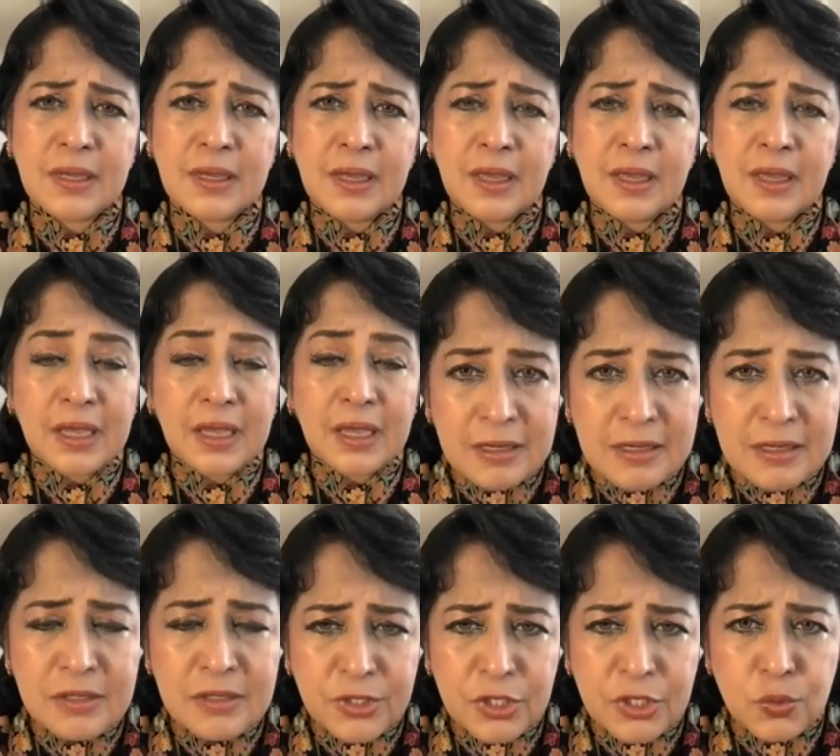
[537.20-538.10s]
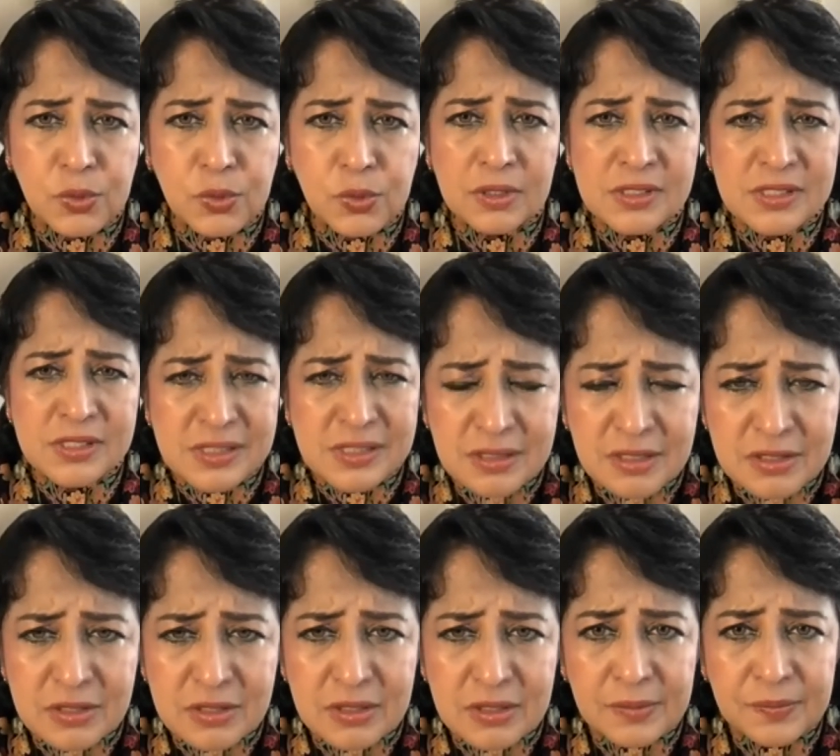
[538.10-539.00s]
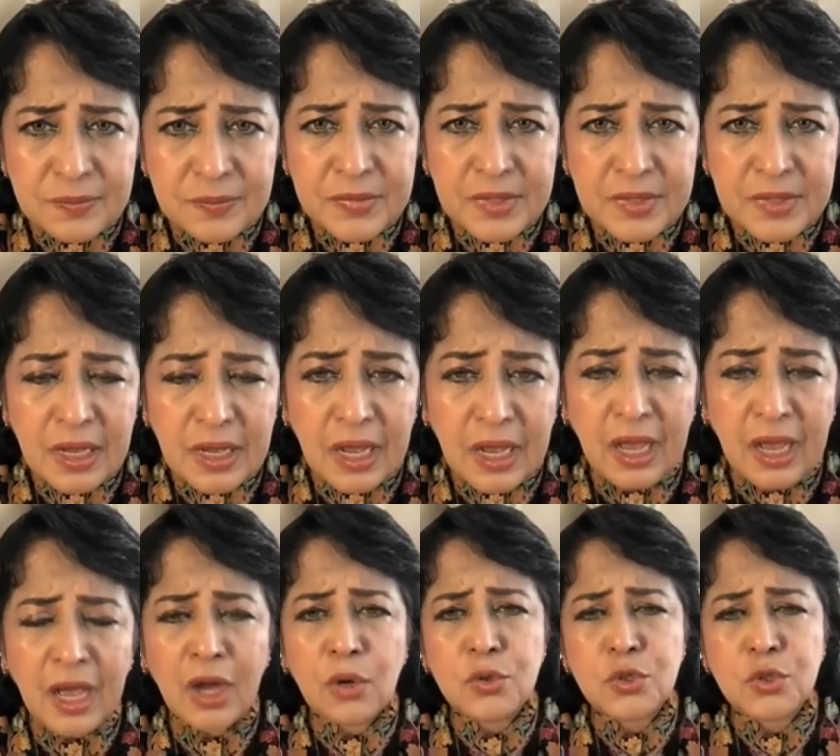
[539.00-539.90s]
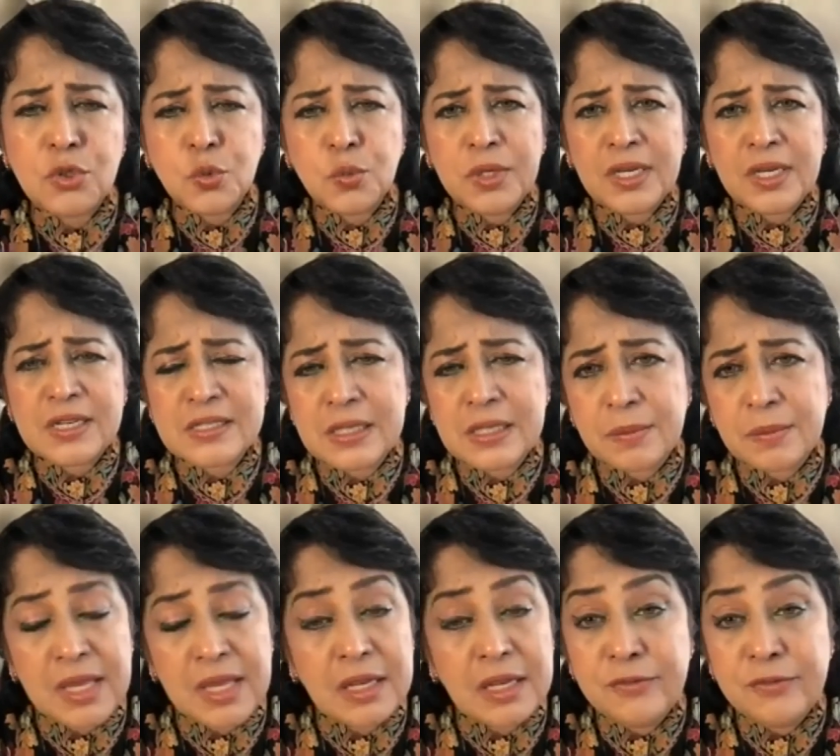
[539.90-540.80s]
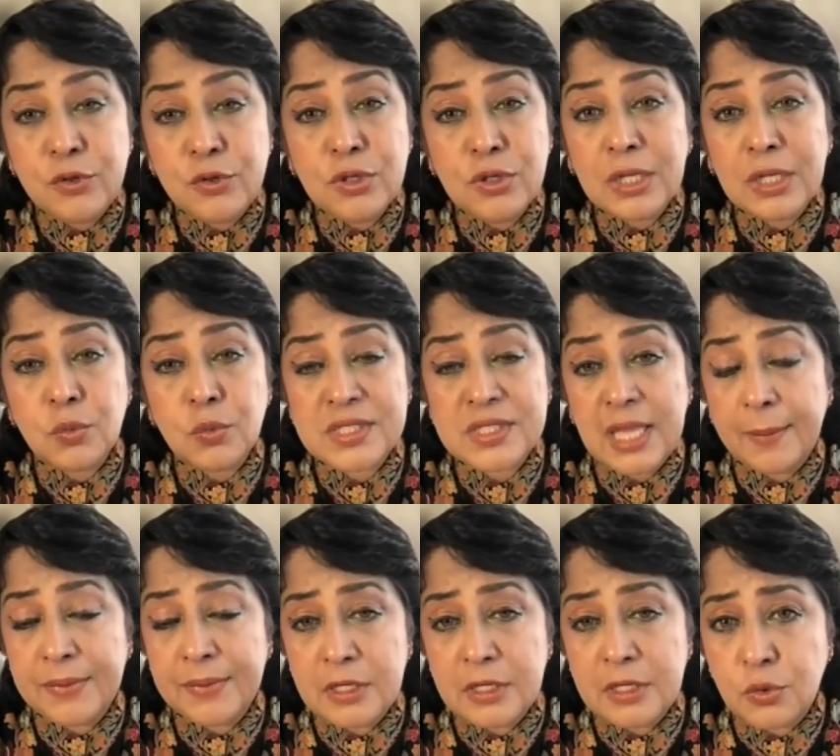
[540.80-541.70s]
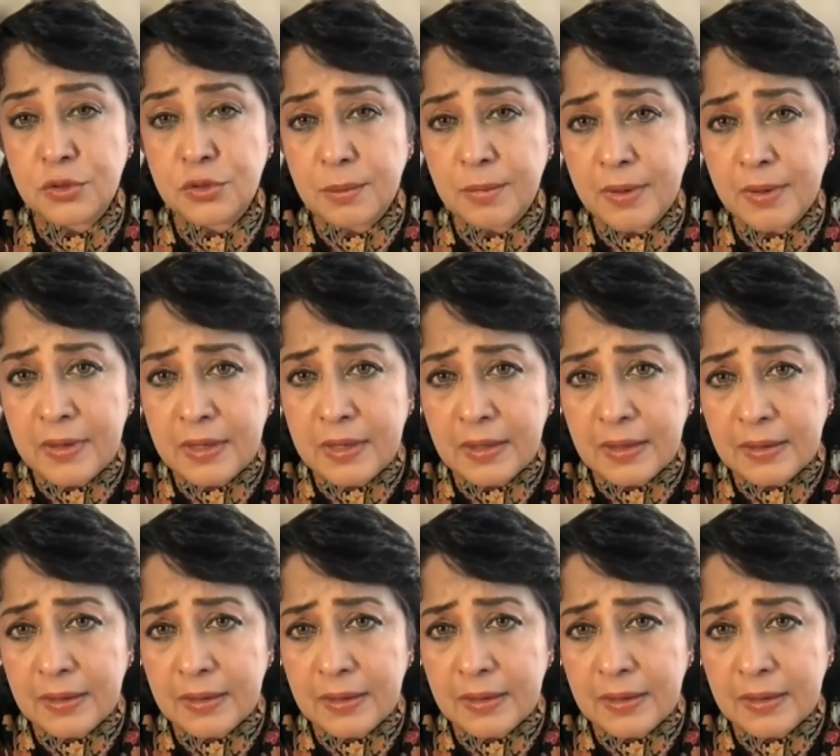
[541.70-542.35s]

individual, citizen. How do we accept? And if you look at what's happening in North America